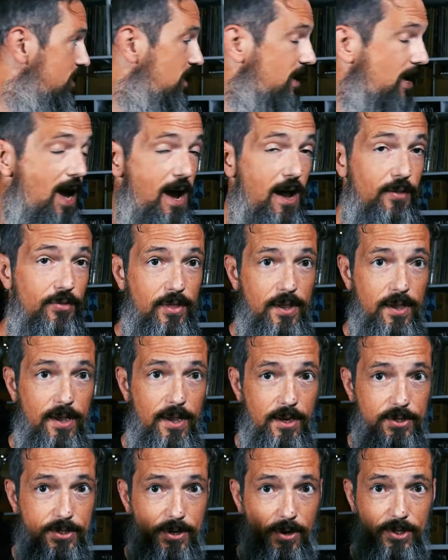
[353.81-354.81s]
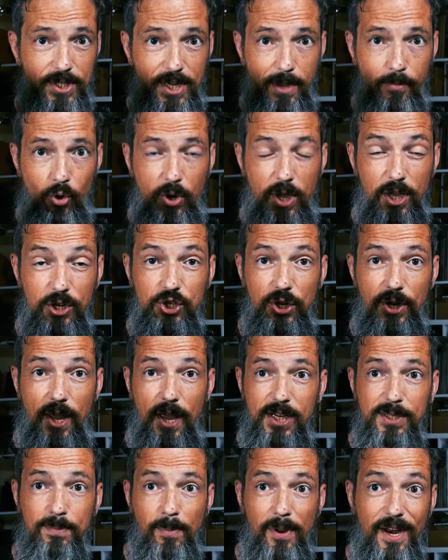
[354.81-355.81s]
dig out the Turntable Kitchen
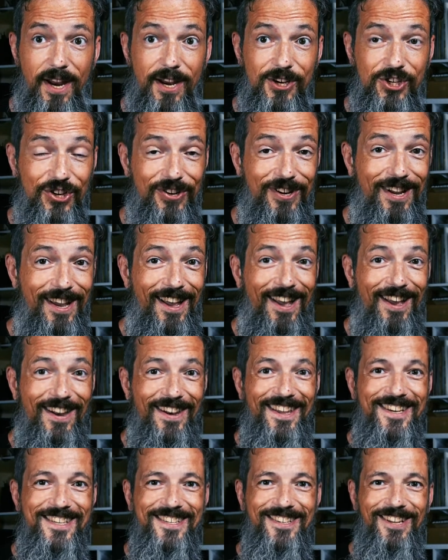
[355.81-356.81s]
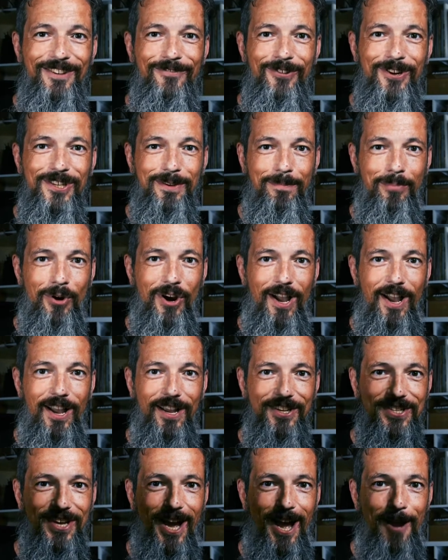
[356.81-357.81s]
explanation. Let's leave it a
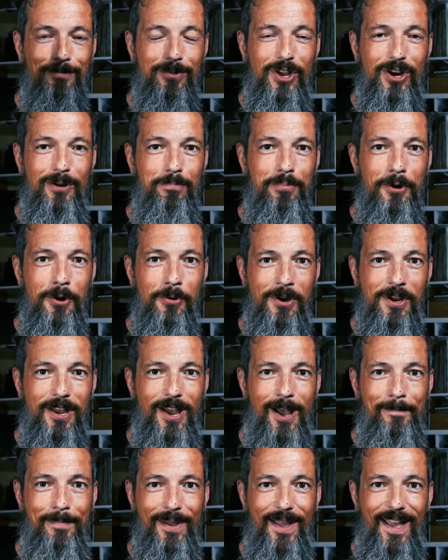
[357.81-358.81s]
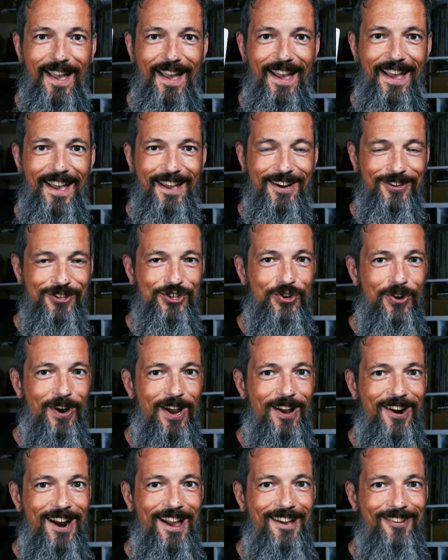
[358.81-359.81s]
surprise. I'm going to brew a cup and
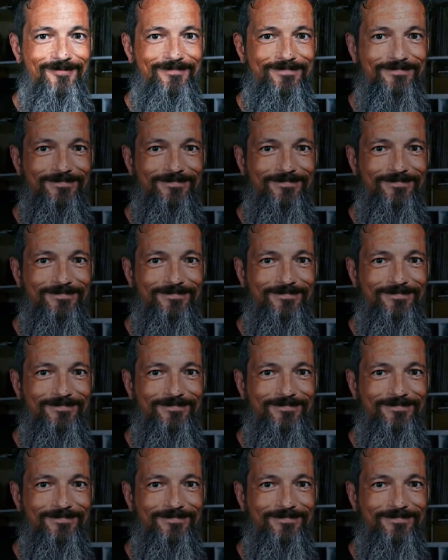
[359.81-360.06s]
try her out.